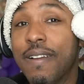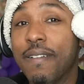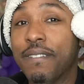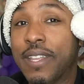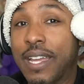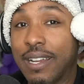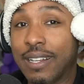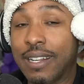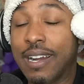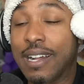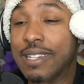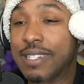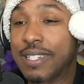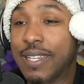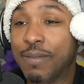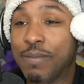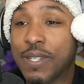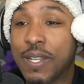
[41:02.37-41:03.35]
that
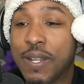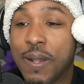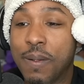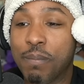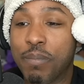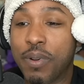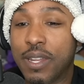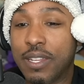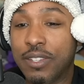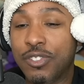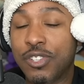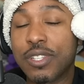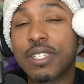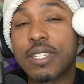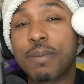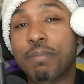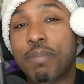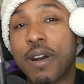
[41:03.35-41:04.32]
concept, but it's
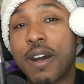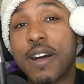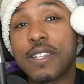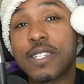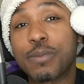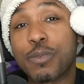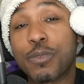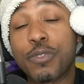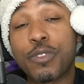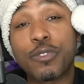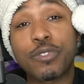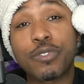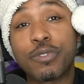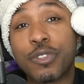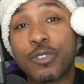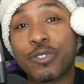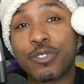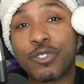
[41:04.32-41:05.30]
just impossible.
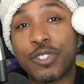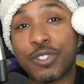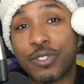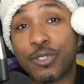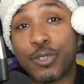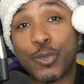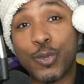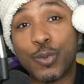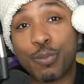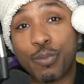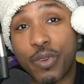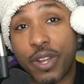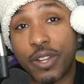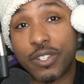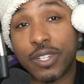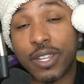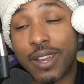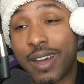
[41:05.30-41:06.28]
There's just too
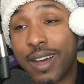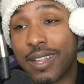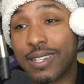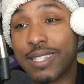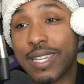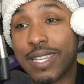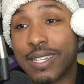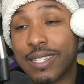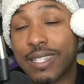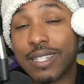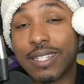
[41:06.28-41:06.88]
much content to